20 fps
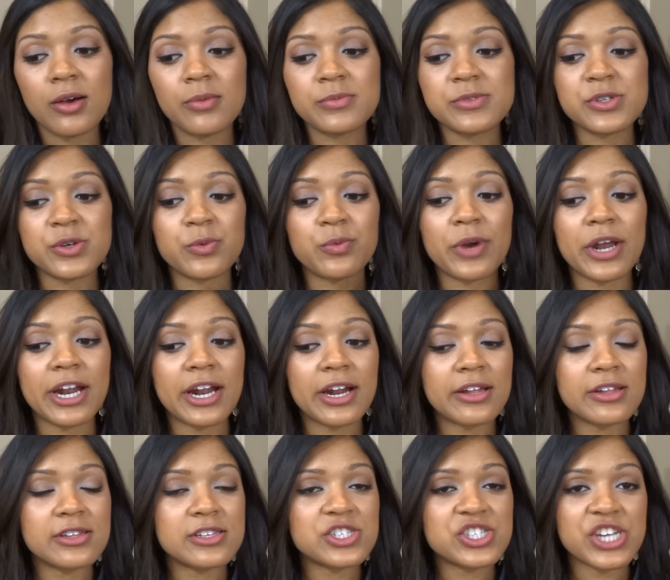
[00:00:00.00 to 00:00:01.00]
So right
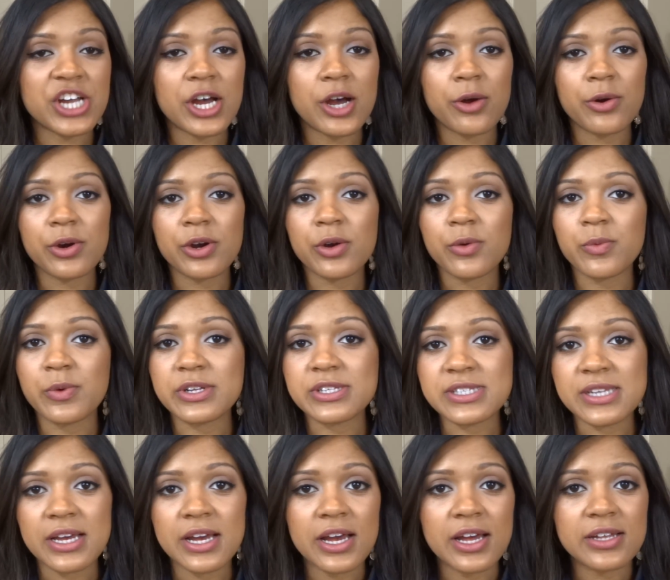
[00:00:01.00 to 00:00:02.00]
out of the shower, once
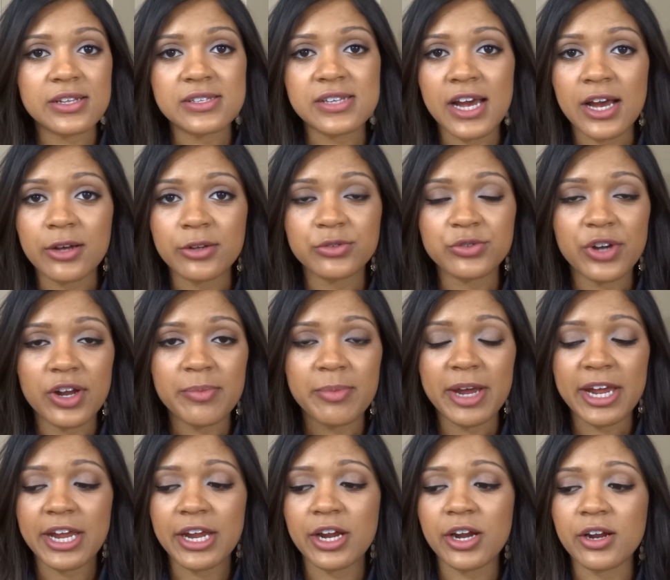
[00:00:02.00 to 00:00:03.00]
I towel dry my
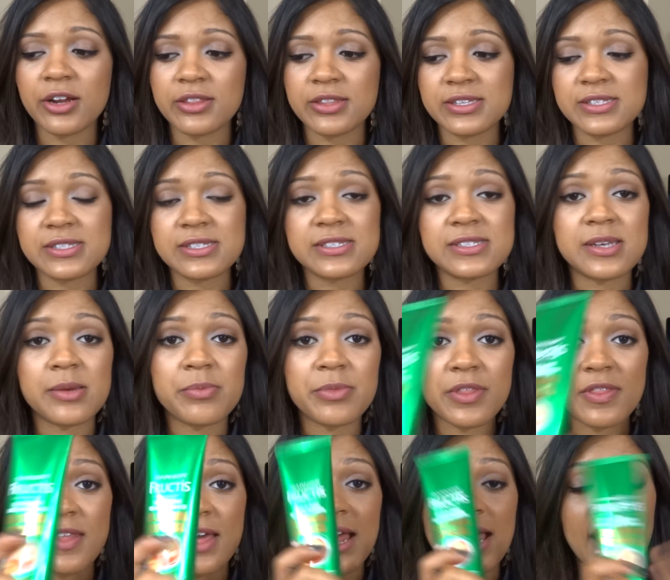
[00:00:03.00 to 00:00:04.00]
hair, this is
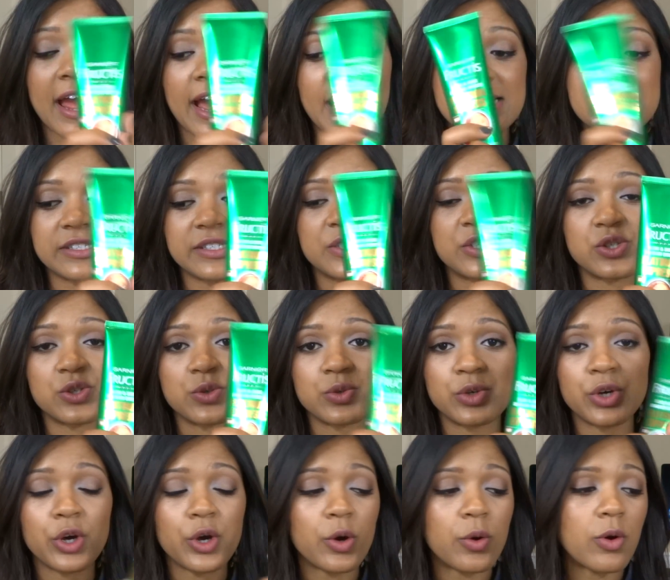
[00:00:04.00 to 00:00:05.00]
something that has to
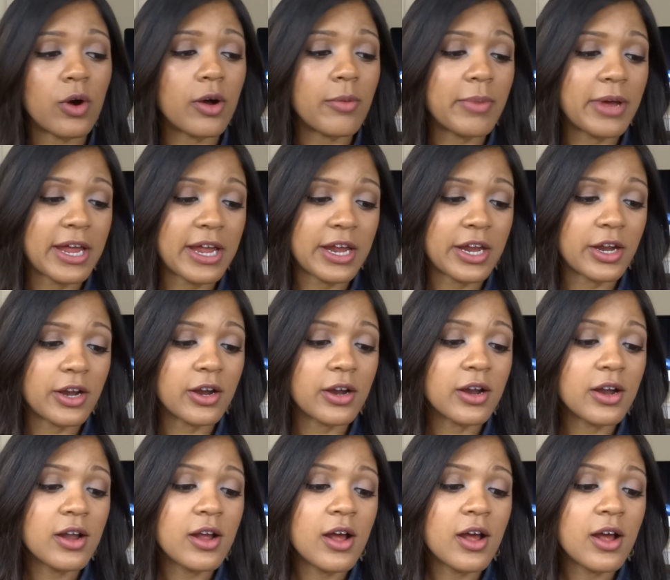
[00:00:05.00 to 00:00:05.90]
go on my hair.